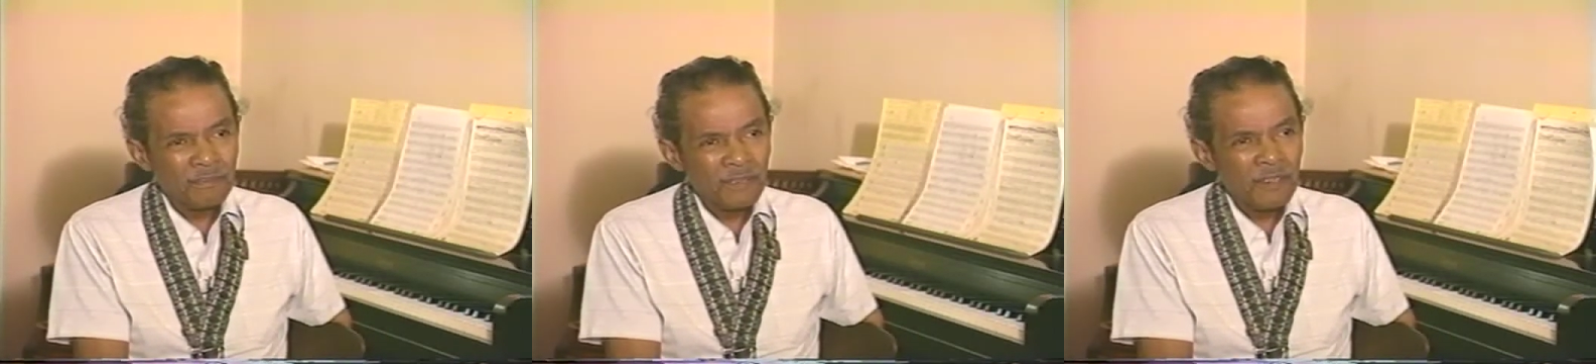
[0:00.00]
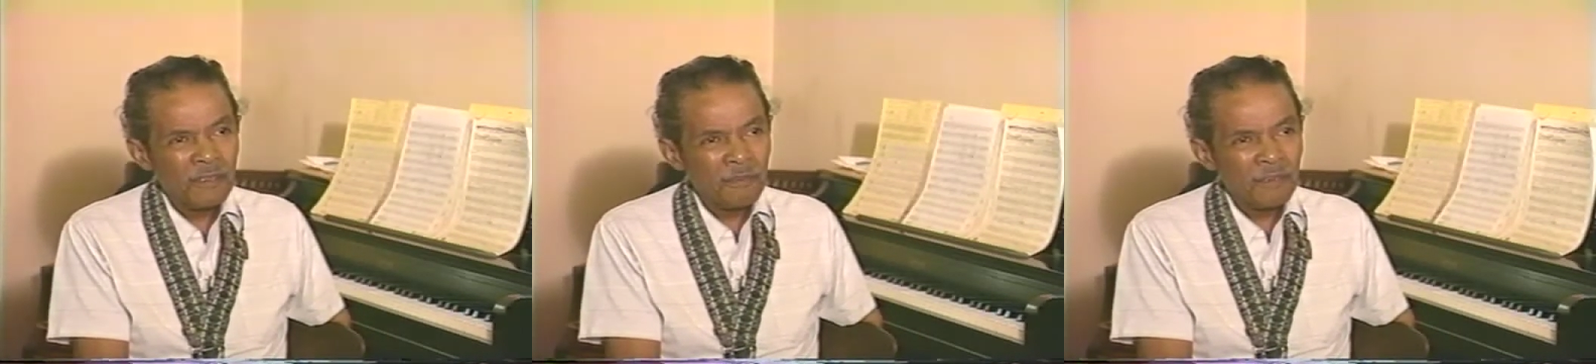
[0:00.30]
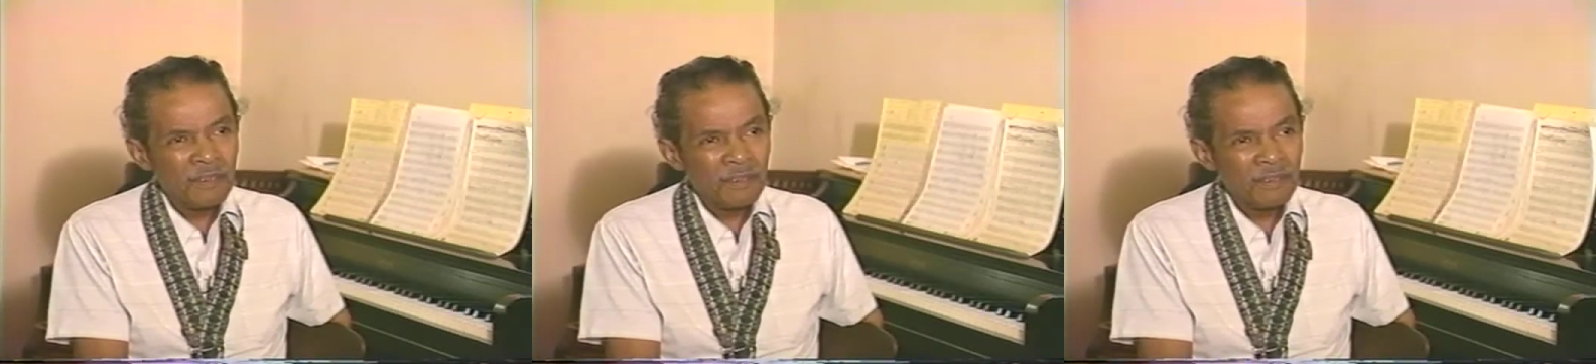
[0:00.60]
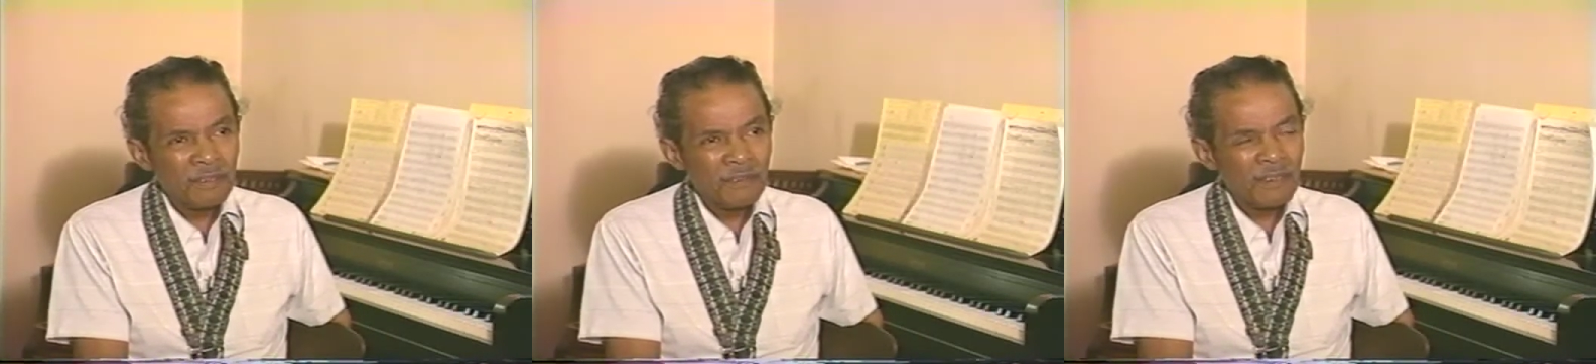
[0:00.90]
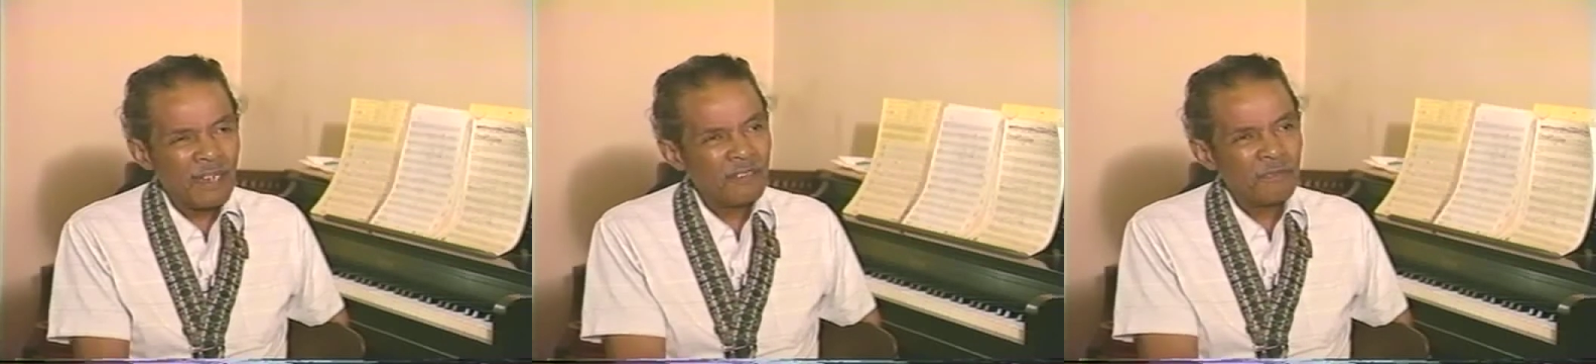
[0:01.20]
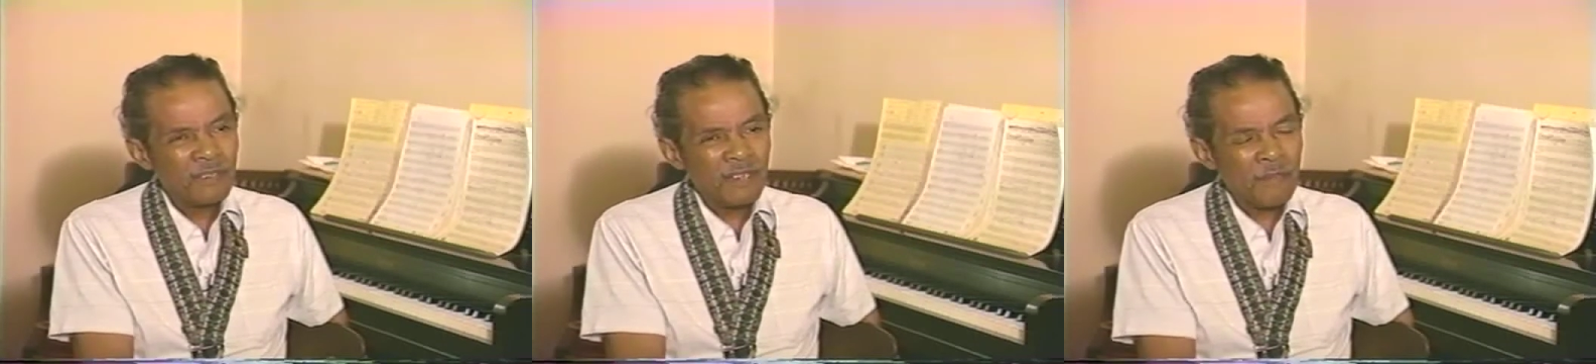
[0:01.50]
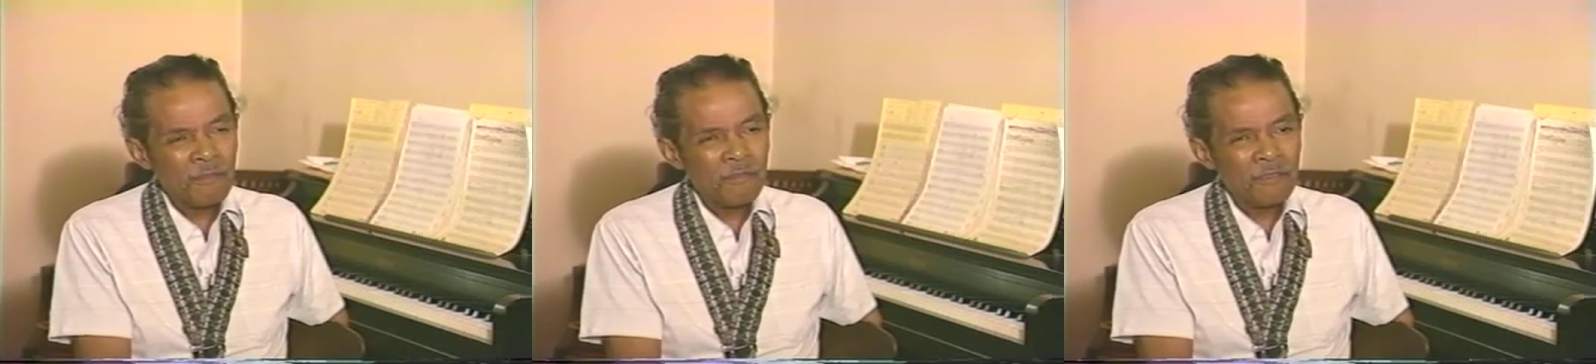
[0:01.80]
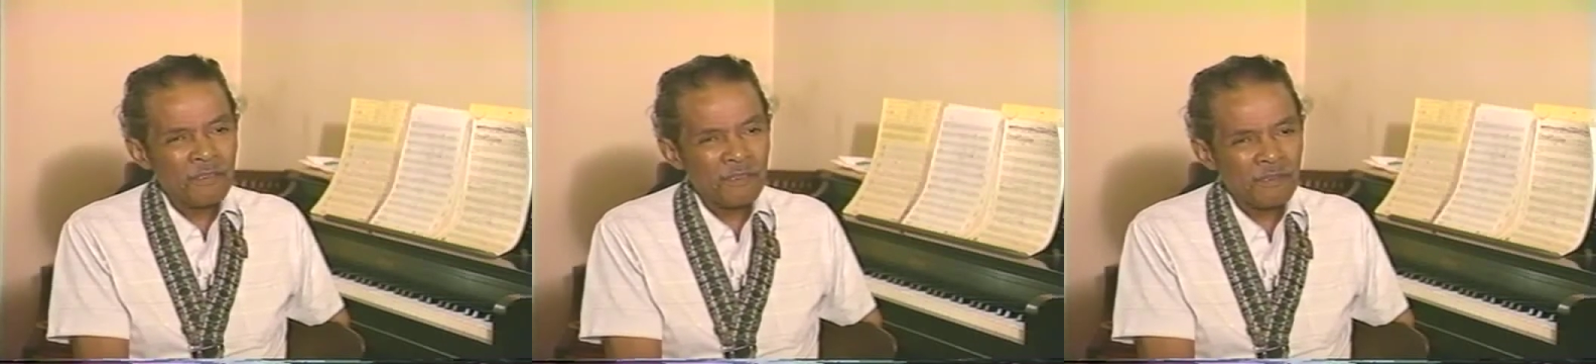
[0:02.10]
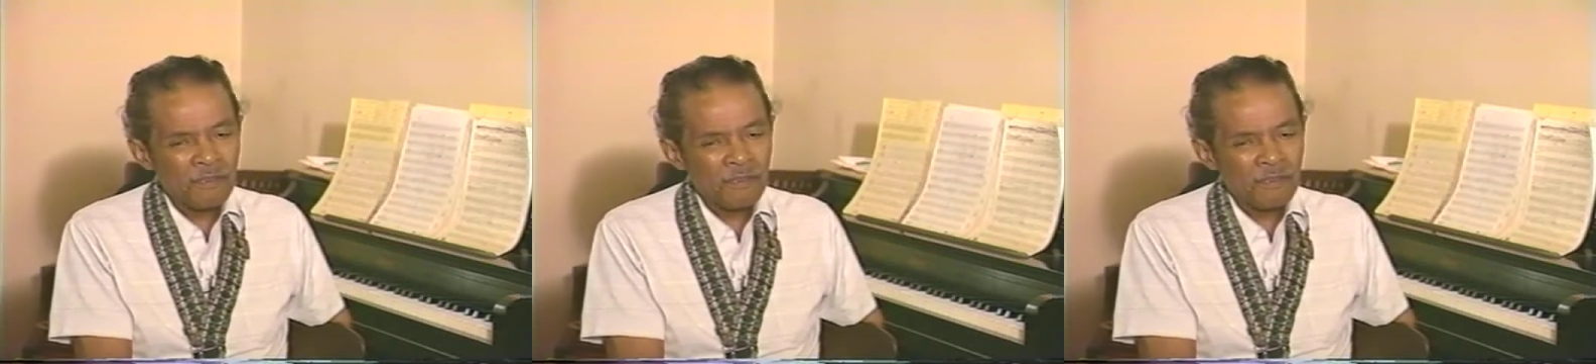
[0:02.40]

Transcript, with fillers: You know what I mean? Because what type of music you,